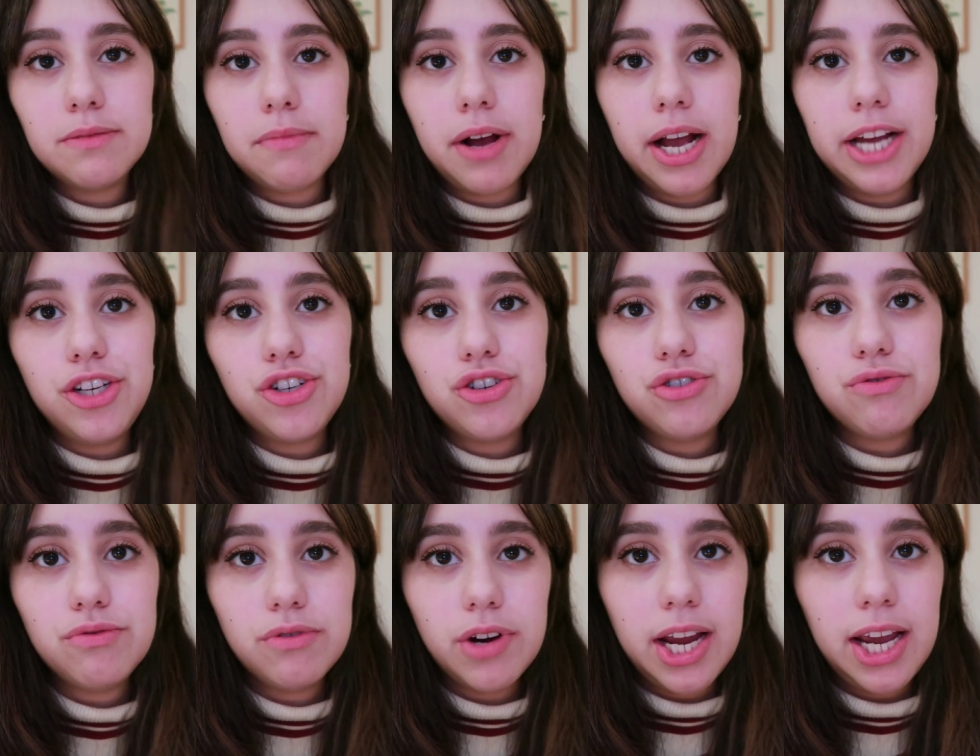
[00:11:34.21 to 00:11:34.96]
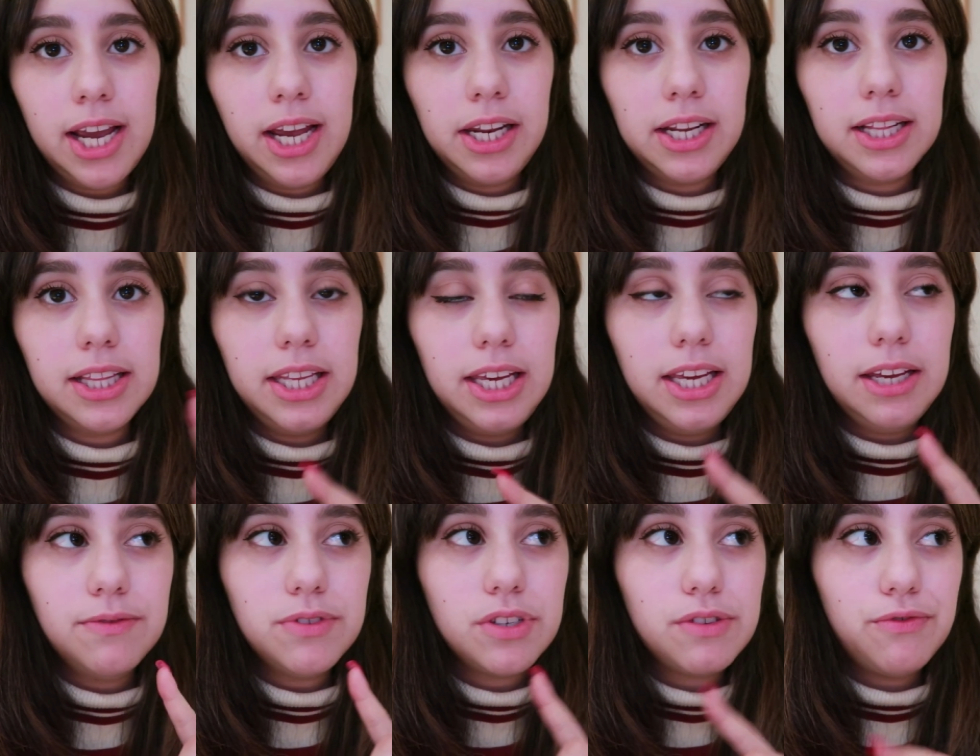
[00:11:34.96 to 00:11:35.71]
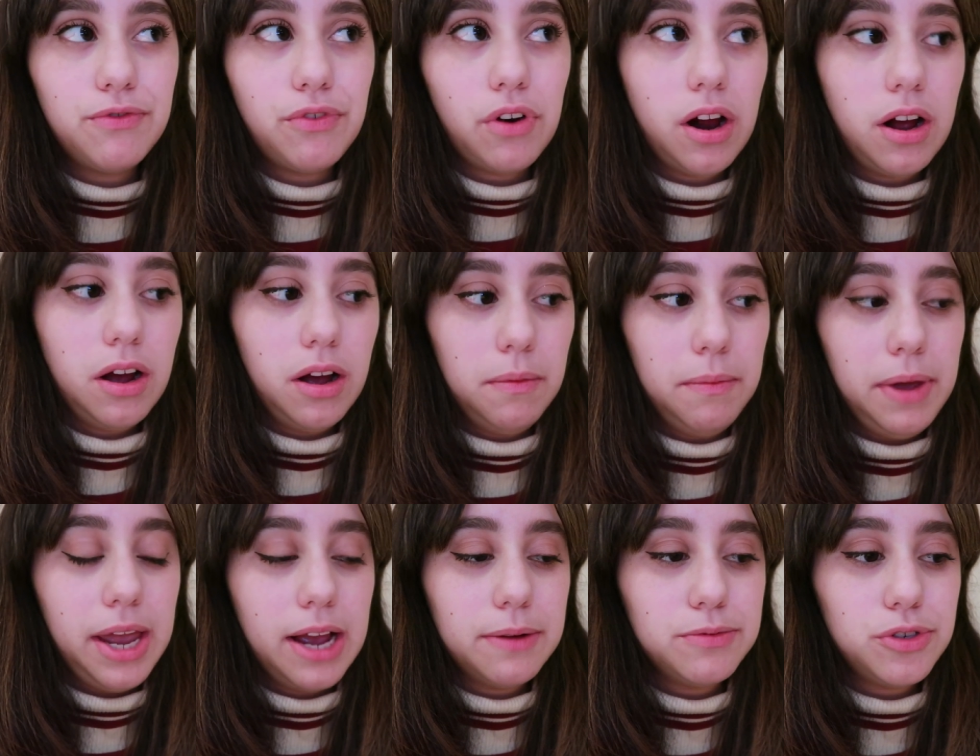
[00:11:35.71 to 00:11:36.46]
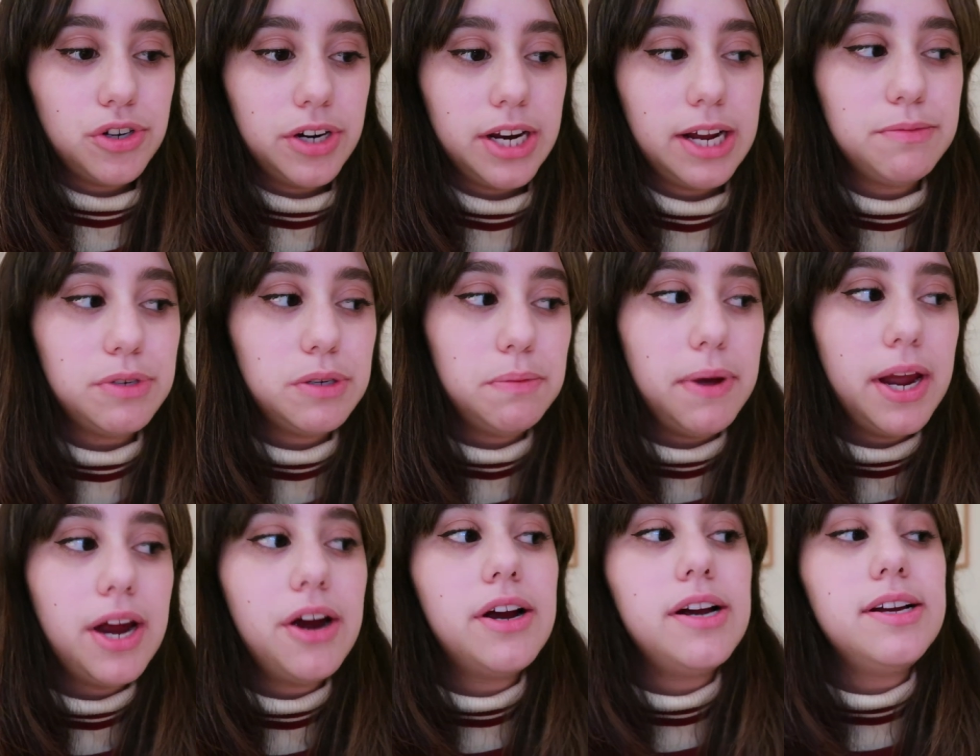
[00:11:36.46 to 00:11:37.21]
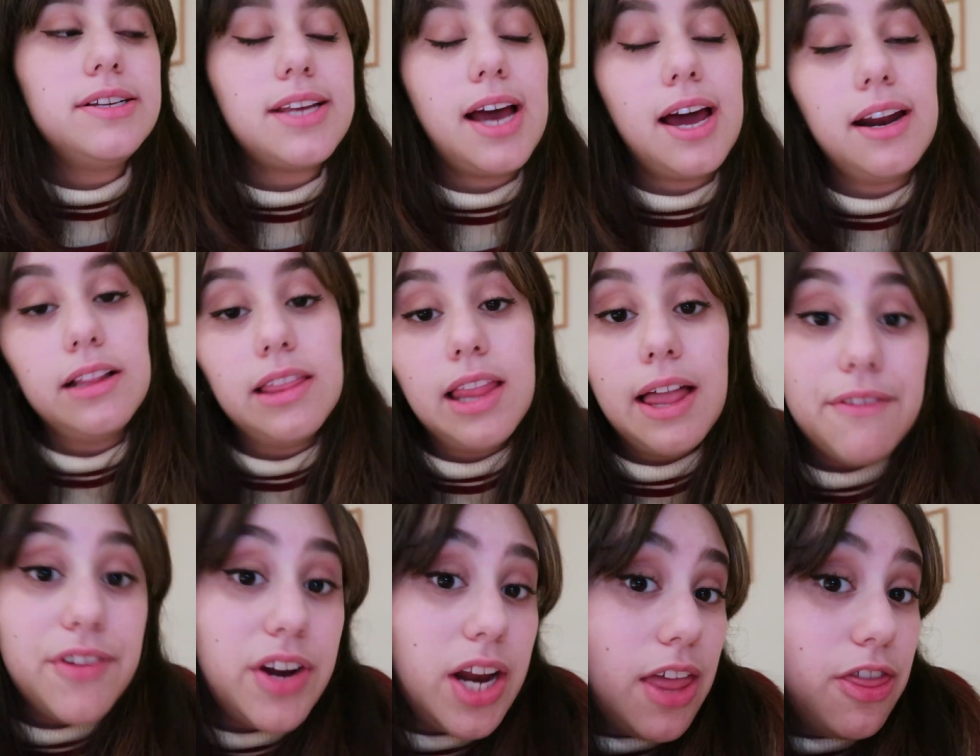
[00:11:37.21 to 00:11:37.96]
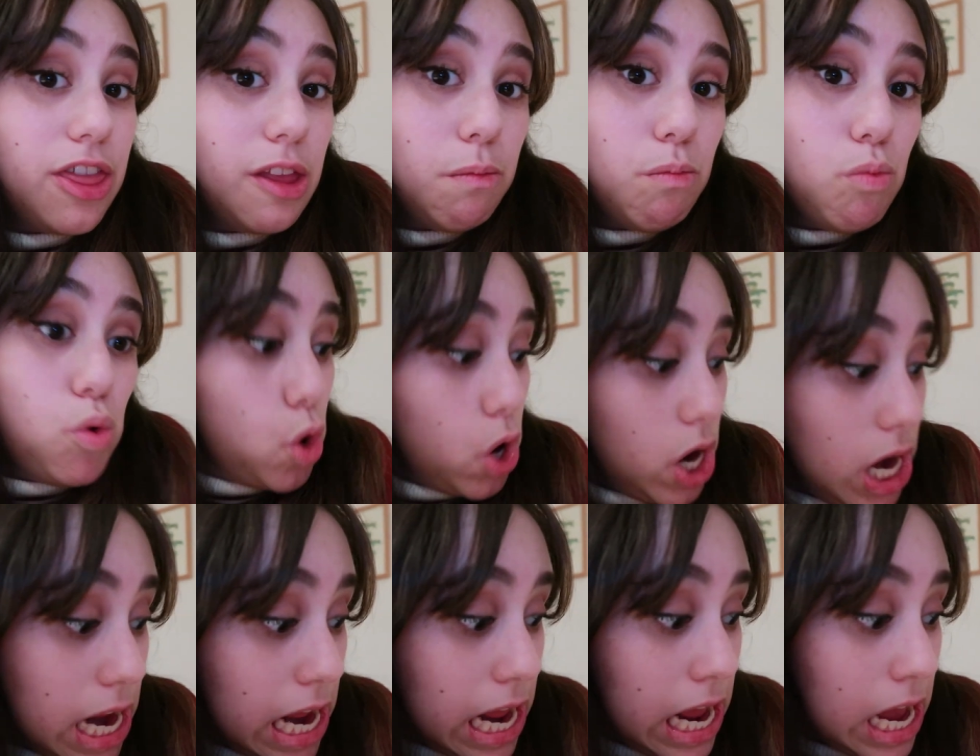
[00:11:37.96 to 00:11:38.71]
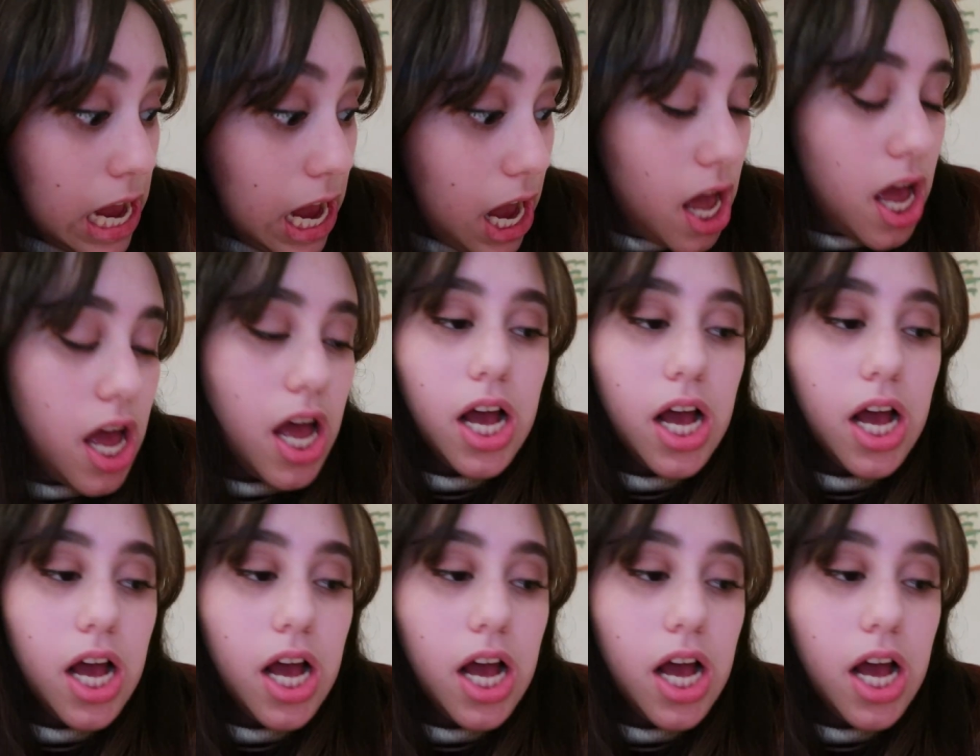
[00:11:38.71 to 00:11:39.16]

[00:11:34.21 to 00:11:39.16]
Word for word: My train leaves from Amsterdam to Paris at 11 in the morning.